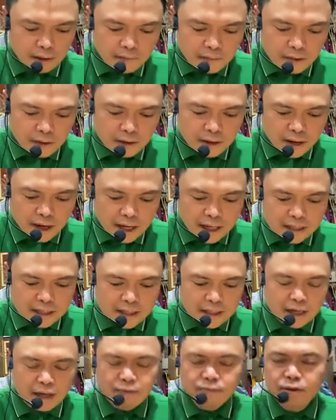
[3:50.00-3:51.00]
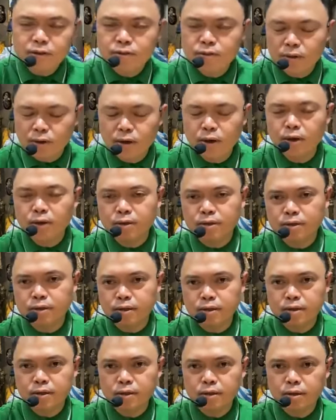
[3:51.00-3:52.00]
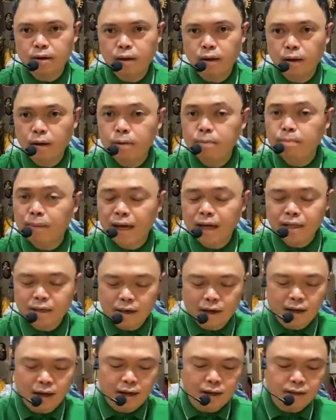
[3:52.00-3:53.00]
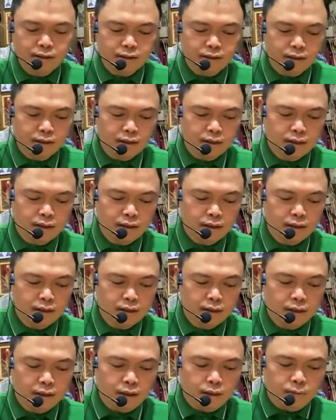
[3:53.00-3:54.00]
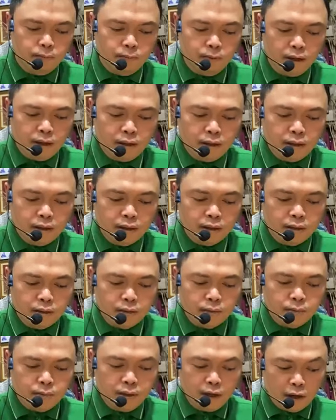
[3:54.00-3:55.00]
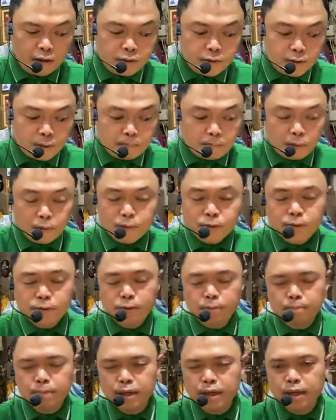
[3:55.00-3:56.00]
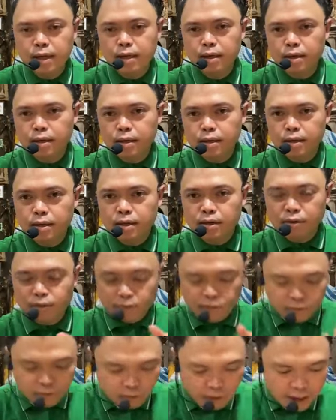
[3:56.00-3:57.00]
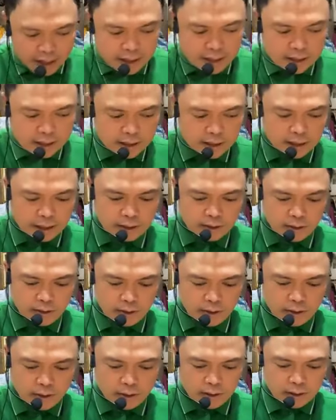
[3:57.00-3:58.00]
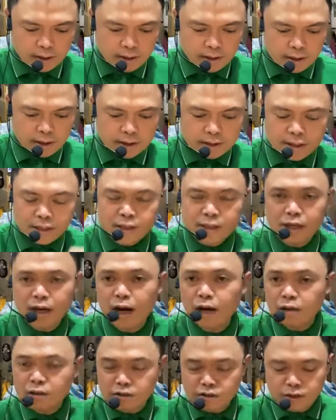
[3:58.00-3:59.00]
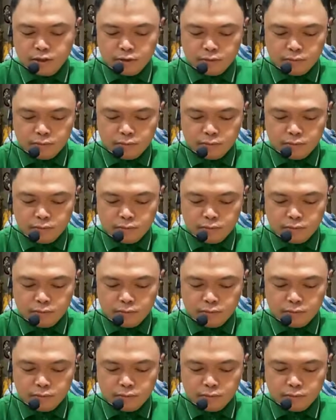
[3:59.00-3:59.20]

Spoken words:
Never has it ever dawned on mankind, when we are supposed to be Christ-centered, since our